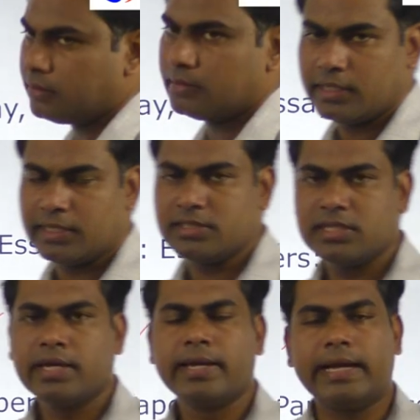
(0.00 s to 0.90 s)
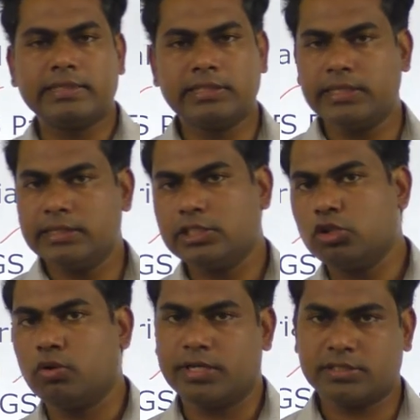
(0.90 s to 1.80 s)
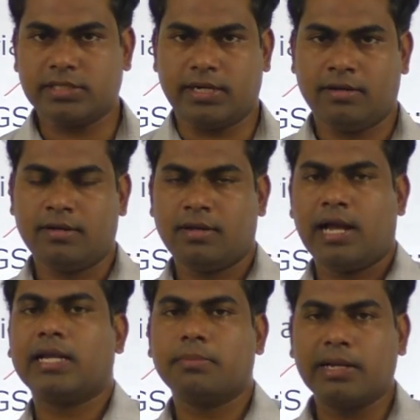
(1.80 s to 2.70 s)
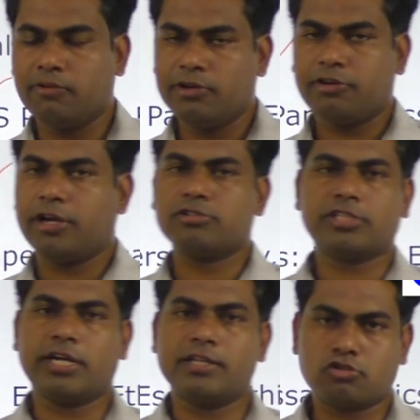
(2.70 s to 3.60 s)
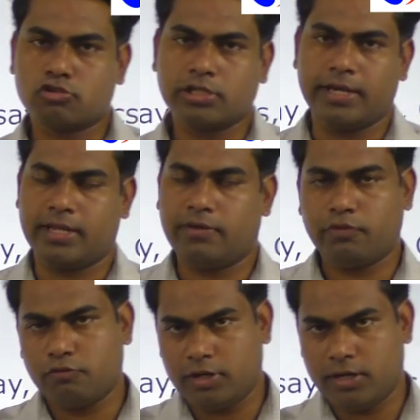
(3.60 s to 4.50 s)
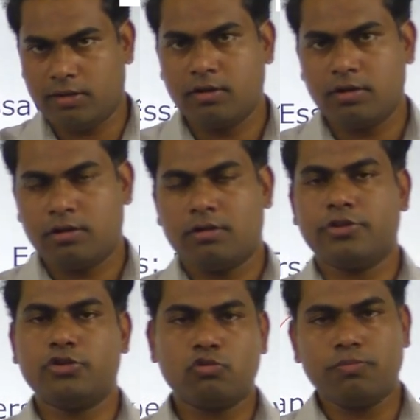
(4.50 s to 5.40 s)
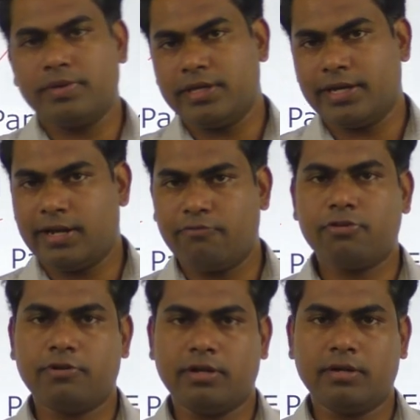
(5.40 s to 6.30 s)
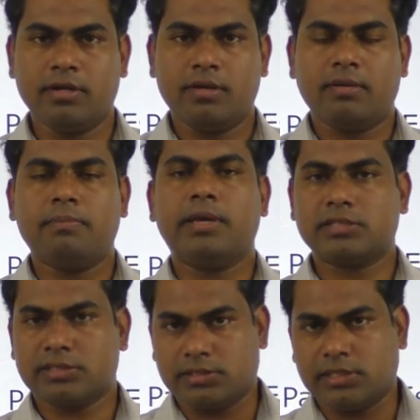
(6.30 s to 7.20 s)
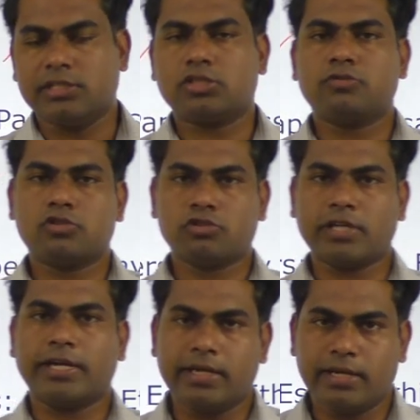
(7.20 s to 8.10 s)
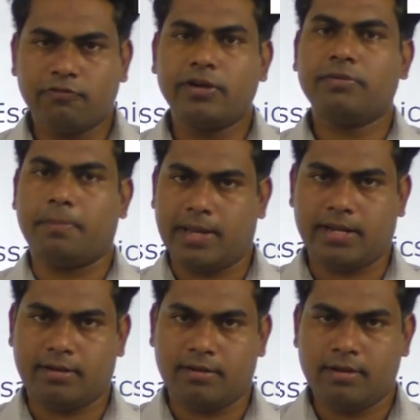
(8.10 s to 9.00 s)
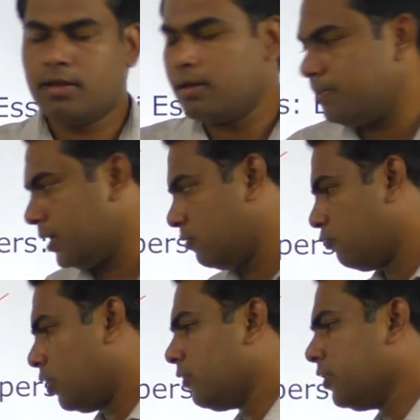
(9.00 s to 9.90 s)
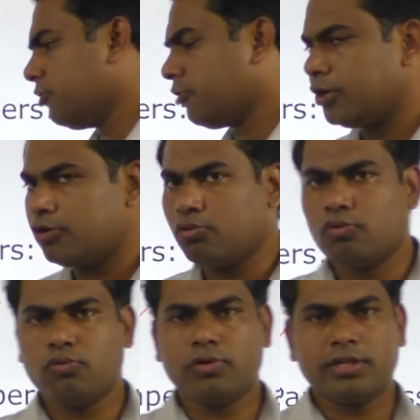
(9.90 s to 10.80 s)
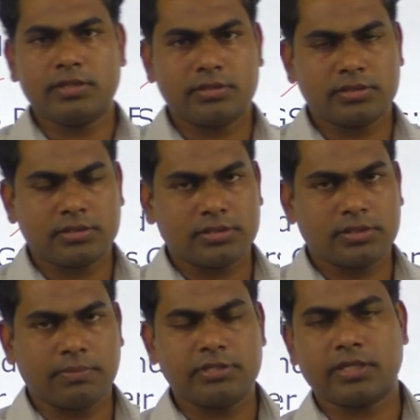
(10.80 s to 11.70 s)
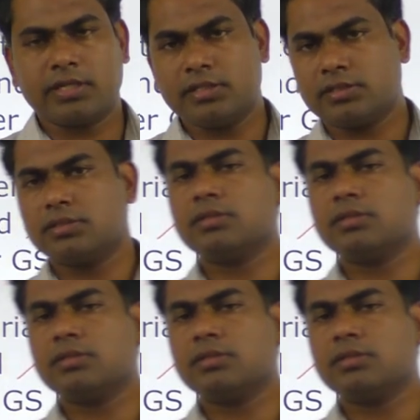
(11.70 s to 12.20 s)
is, it is easy to understand. Ultimately, we try to study the society. Everyone, you, me, and everyone, makes sense of the society in a different manner. But what we try to do in this subject is,